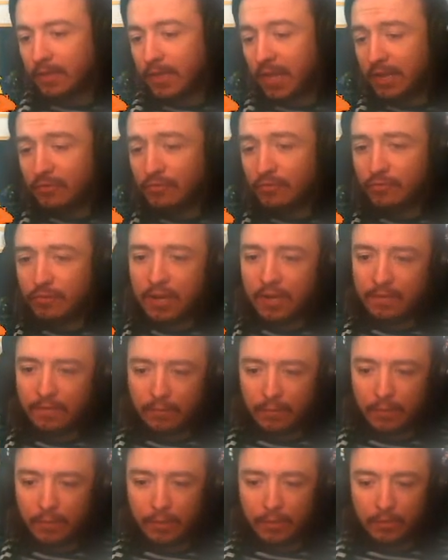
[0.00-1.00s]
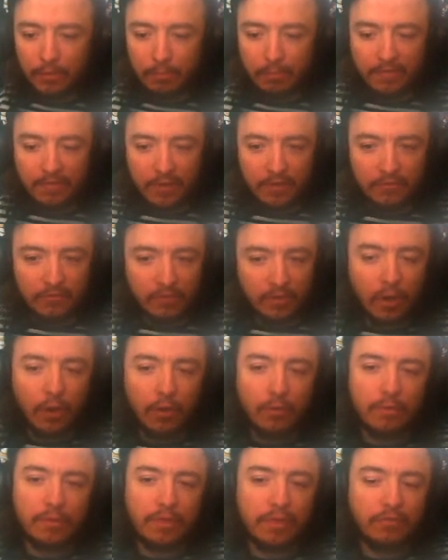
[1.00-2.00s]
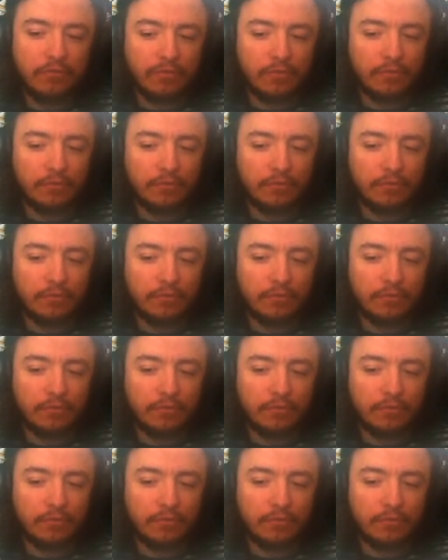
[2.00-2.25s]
Getting straight into it though, potentially. Already